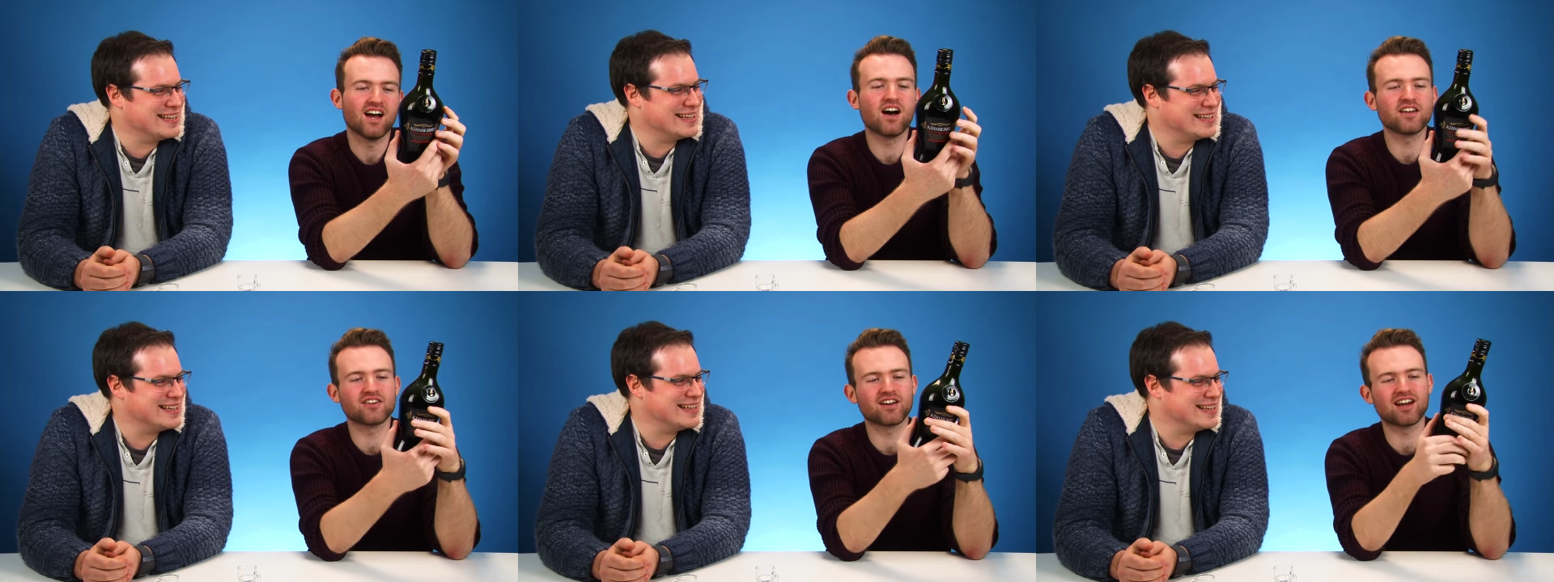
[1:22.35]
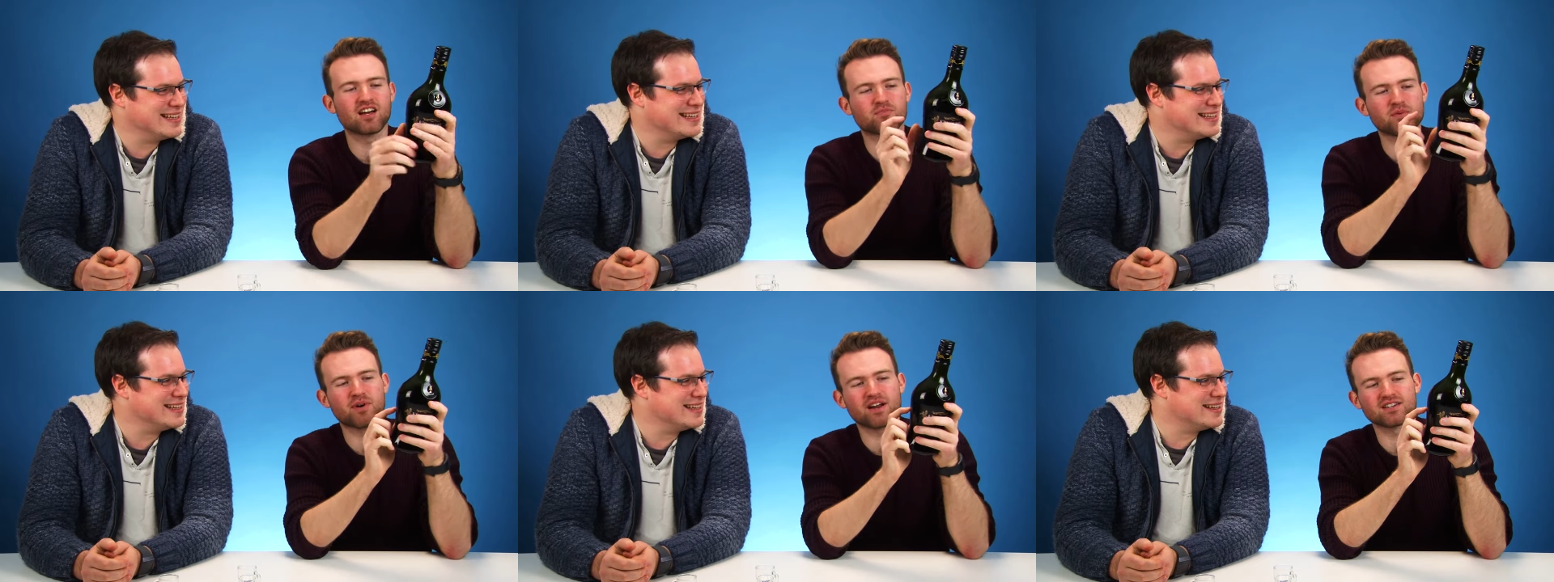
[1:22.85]
Speaker 1: Oh, you're not
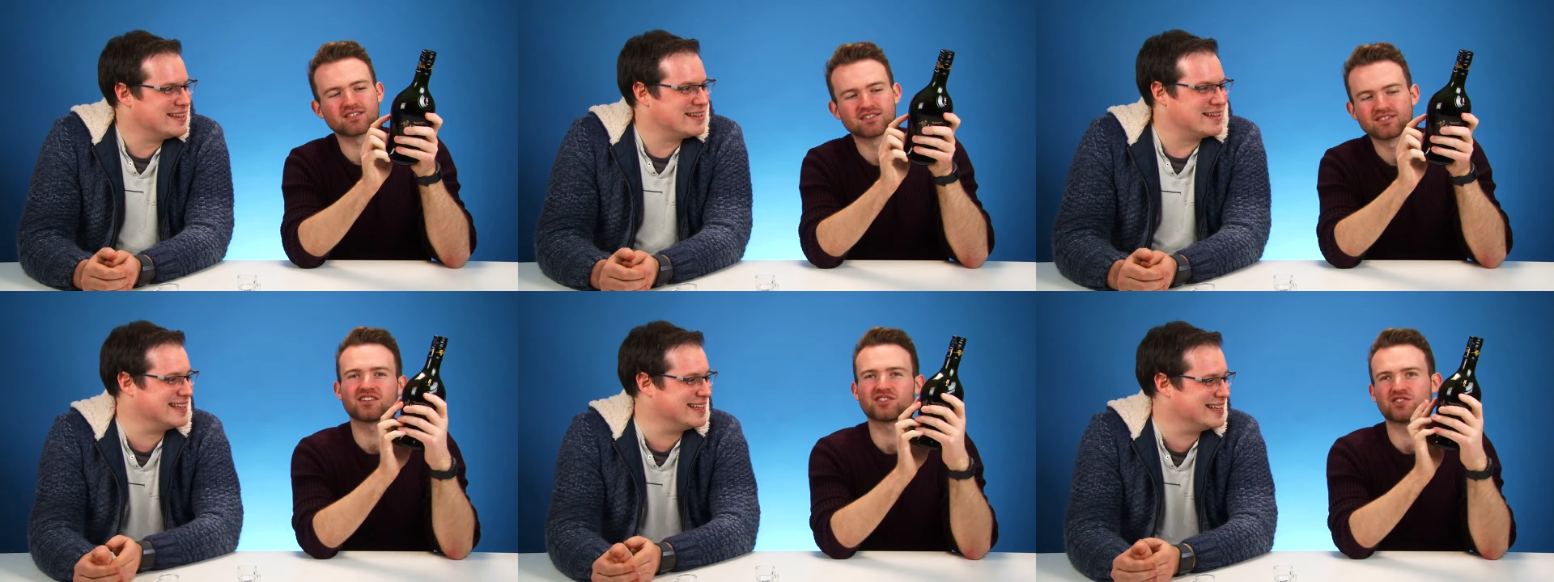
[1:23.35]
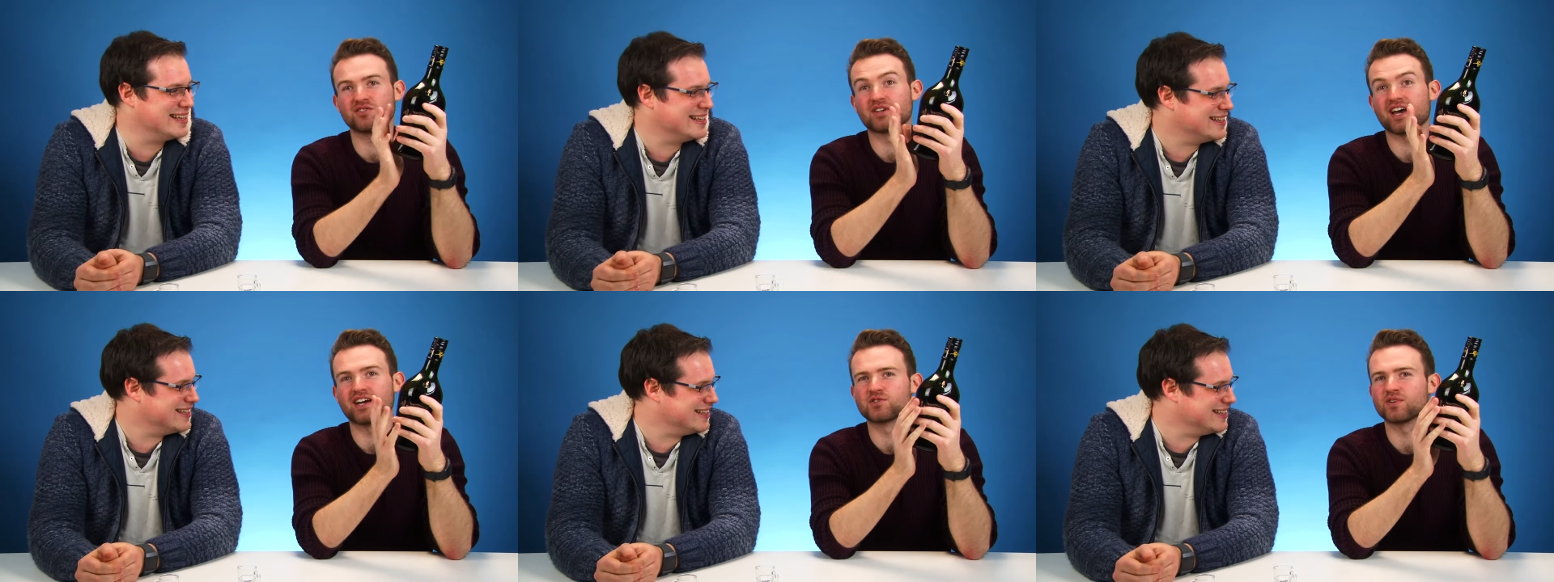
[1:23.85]
allowed to be pregnant? Not that
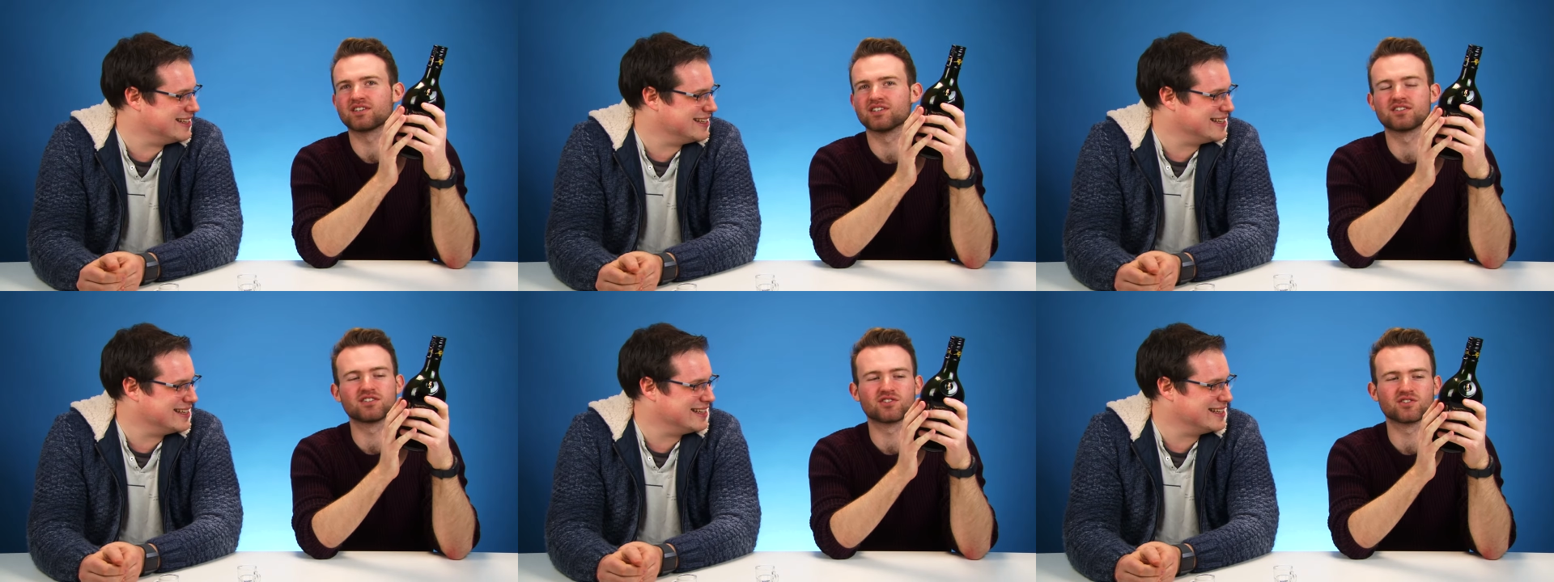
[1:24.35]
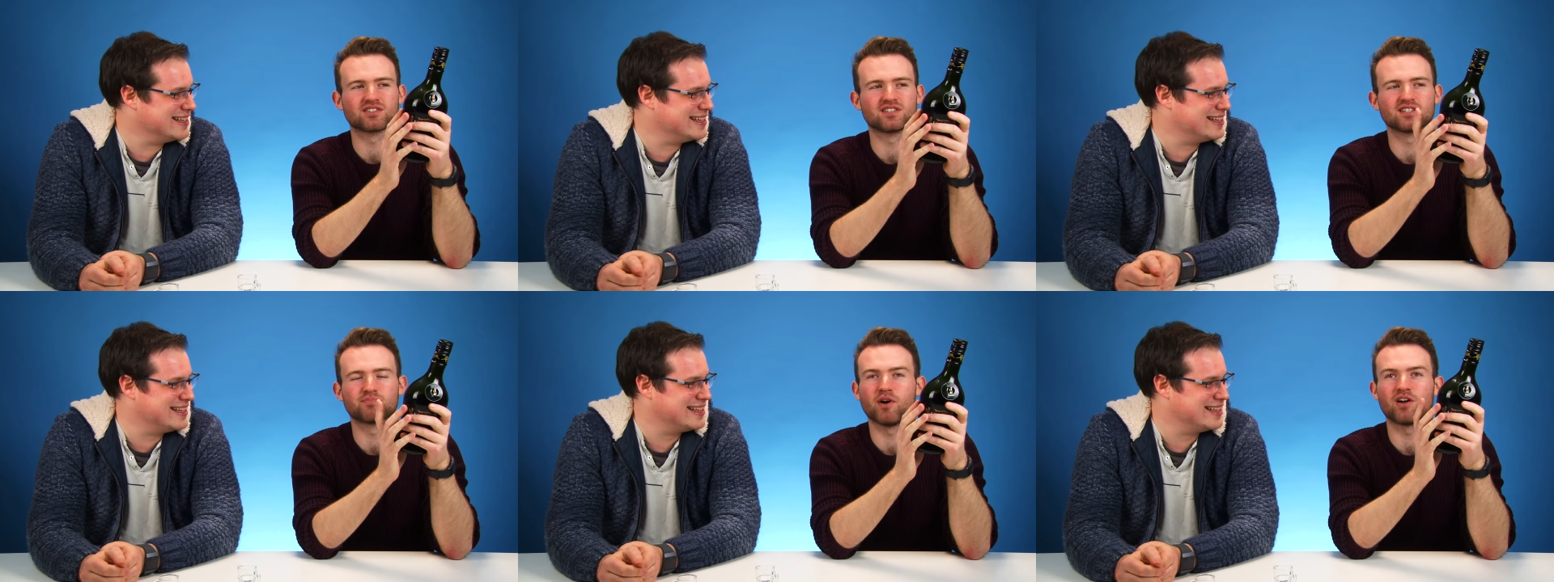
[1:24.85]
you can't drink this, it's just
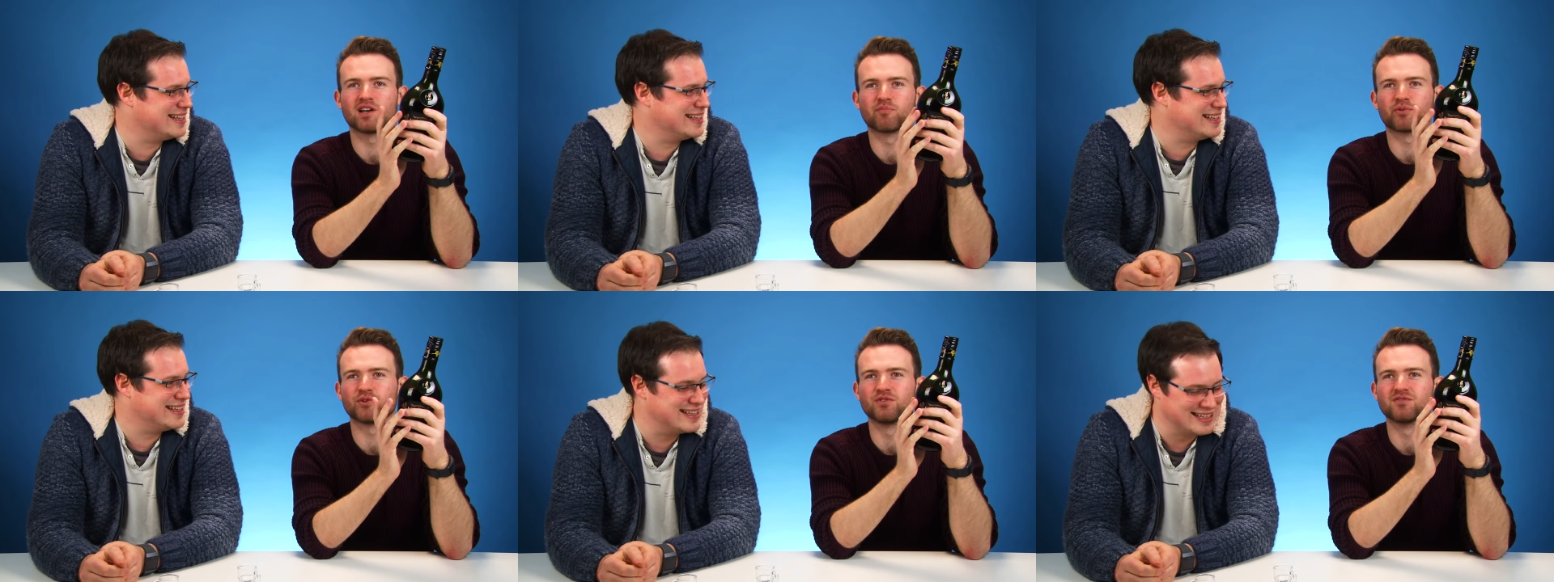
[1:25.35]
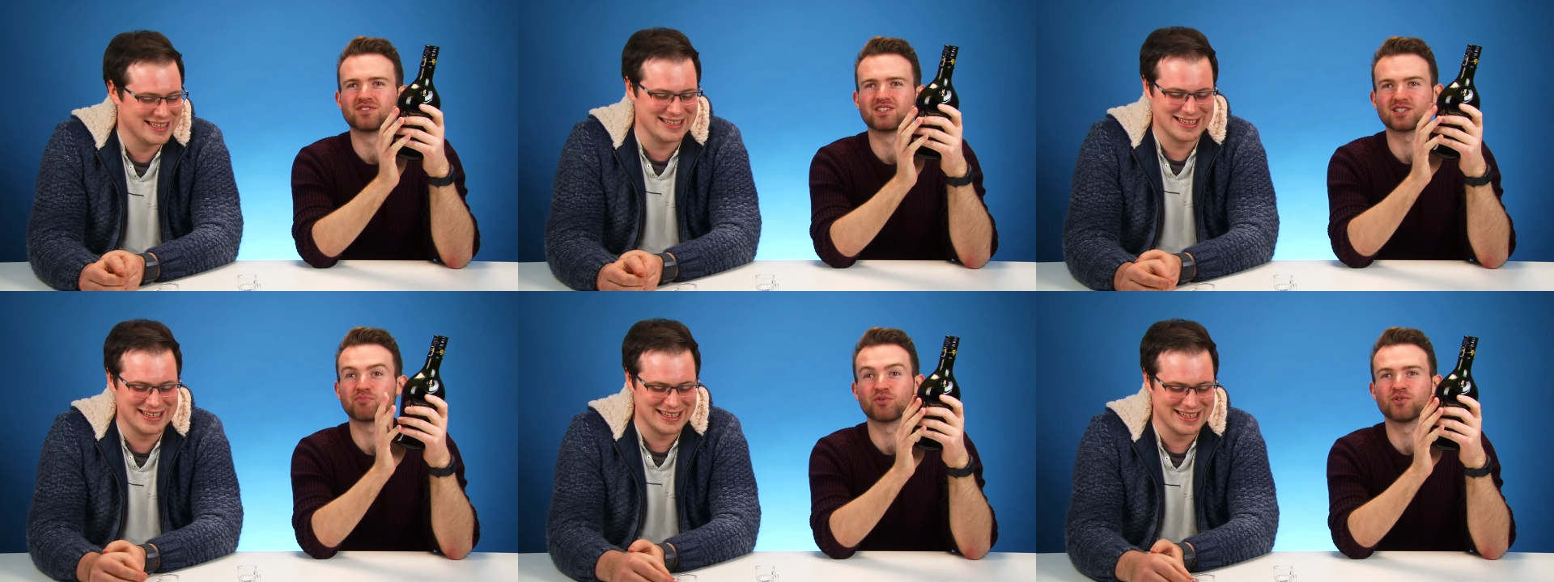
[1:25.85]
this bottle approves,
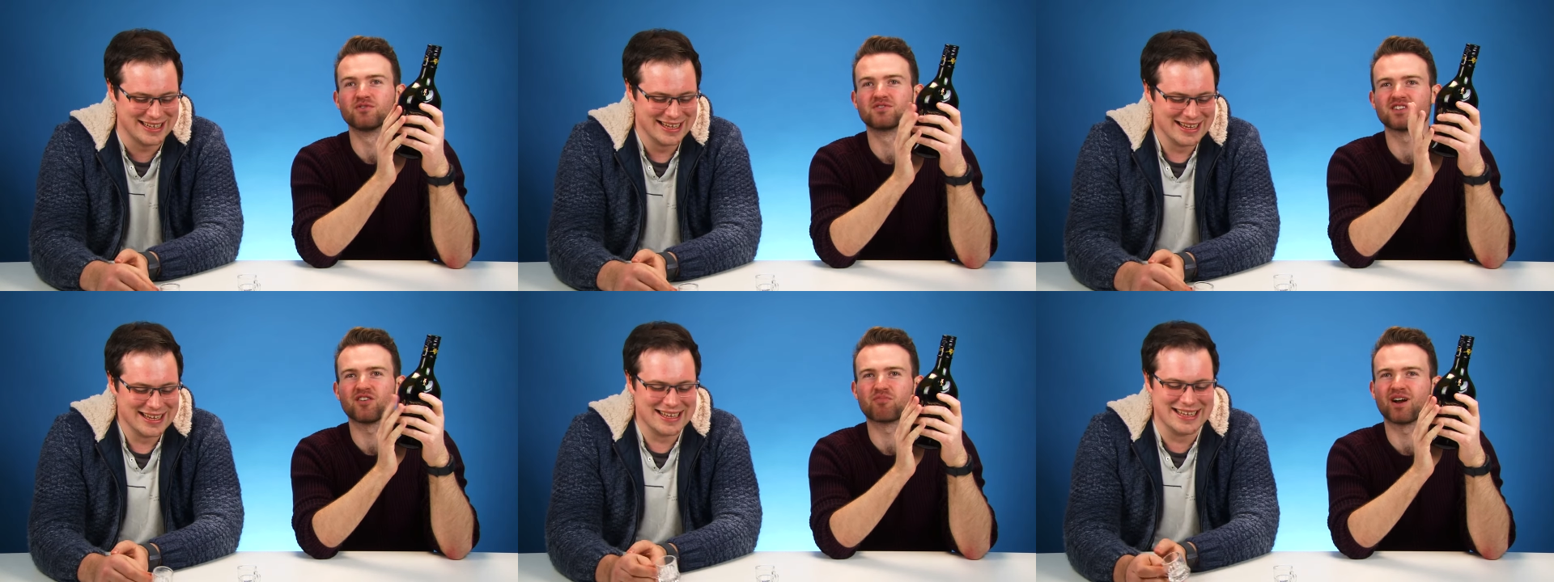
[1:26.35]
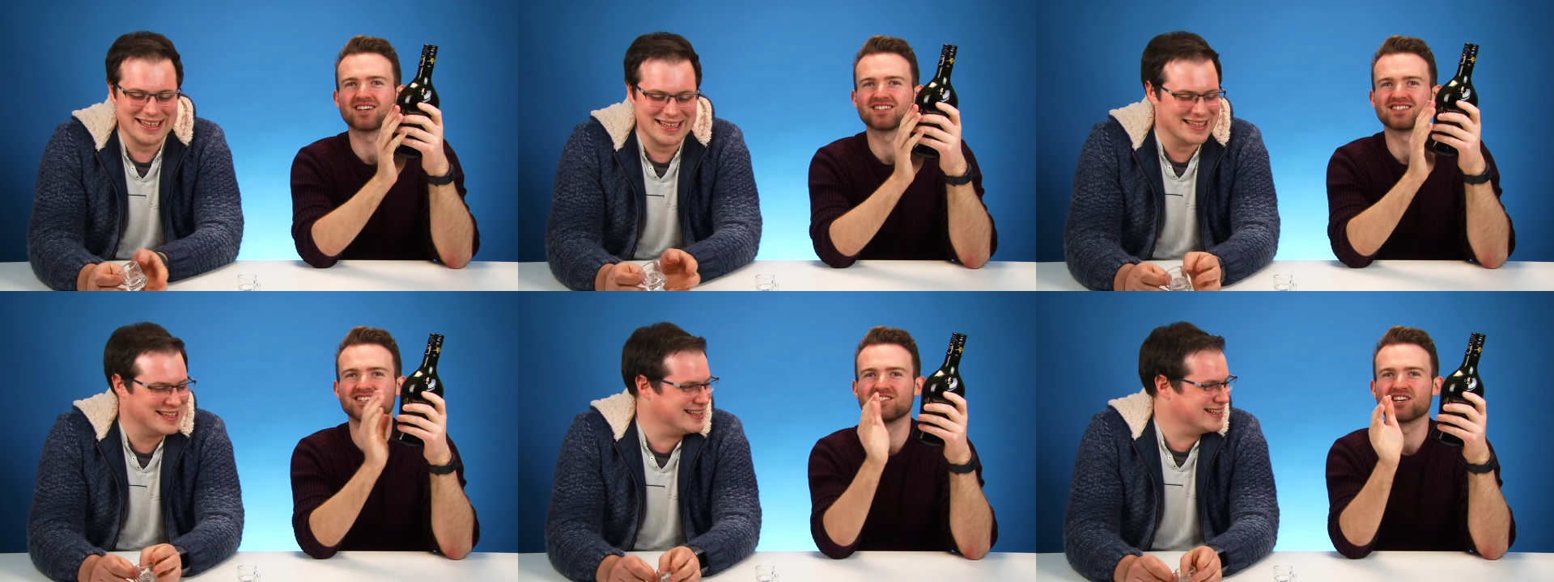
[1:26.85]
disapproves of pregnancy in